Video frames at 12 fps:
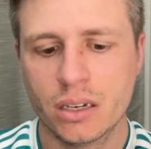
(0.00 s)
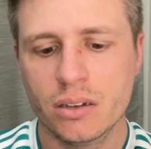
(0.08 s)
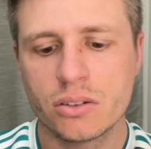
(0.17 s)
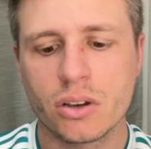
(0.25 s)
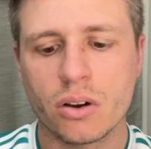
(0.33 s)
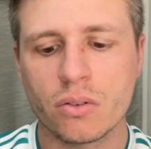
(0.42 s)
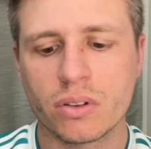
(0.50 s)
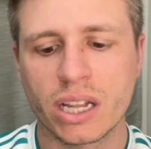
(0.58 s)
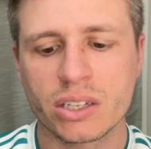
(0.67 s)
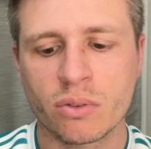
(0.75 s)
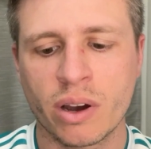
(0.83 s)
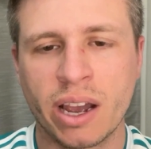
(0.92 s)
So
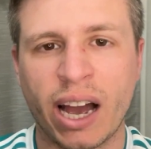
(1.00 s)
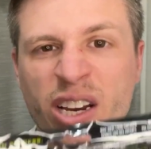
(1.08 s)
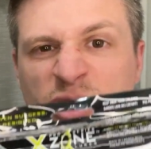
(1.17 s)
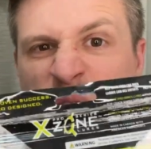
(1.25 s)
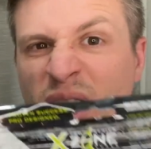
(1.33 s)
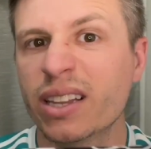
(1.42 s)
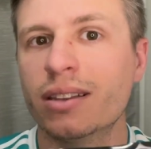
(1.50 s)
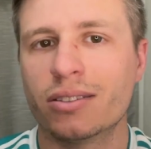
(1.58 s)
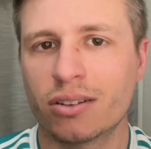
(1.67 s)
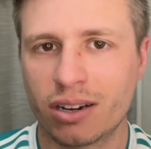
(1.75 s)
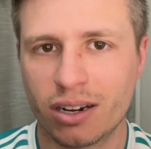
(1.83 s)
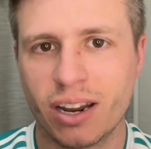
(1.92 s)
that's why I tried this
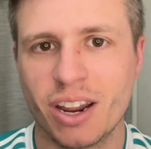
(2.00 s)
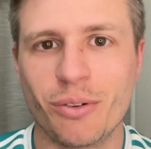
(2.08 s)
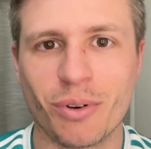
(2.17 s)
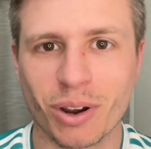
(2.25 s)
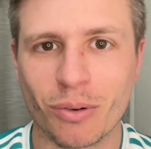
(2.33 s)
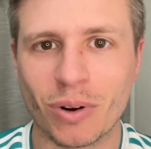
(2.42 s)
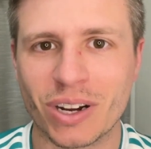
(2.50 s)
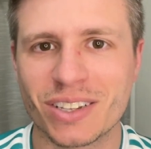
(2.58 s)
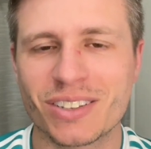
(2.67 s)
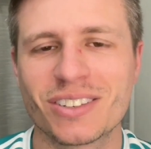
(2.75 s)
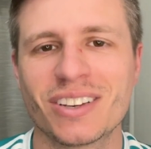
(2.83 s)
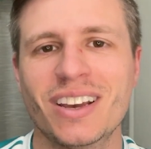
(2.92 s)
on a Ned rig
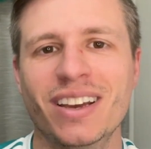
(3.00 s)
once,